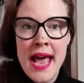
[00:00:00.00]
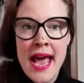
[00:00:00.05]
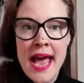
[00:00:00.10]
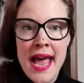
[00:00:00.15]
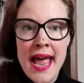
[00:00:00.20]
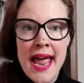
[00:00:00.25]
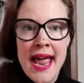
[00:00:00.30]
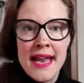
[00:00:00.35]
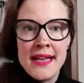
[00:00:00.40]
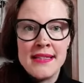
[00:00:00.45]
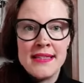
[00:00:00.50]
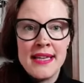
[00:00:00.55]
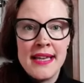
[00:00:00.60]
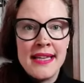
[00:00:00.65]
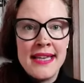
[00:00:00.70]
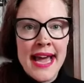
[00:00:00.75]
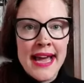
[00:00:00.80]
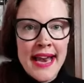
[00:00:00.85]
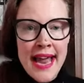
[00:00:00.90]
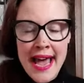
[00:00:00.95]
And
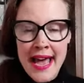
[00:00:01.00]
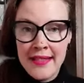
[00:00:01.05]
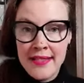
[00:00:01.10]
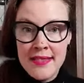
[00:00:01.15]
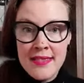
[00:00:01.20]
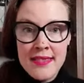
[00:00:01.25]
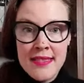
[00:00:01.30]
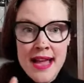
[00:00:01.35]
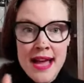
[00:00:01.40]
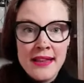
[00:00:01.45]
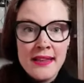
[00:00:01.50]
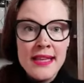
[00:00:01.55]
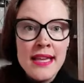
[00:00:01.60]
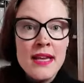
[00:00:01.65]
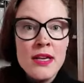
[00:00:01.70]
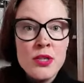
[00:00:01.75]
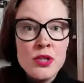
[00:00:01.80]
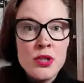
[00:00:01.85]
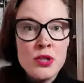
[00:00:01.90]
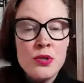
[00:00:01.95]
that had
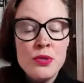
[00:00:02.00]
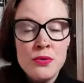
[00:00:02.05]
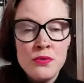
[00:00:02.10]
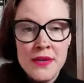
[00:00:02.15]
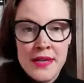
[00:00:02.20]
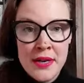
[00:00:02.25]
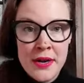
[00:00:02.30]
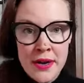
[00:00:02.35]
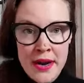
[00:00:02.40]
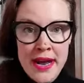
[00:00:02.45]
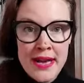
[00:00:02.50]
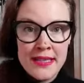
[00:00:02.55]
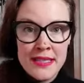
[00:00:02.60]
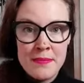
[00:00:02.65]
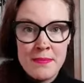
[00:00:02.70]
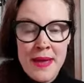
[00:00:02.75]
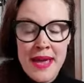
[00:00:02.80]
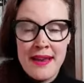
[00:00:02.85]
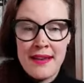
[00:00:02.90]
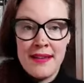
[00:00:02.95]
nothing to do with her
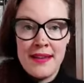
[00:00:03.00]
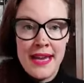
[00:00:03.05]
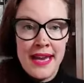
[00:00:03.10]
husband.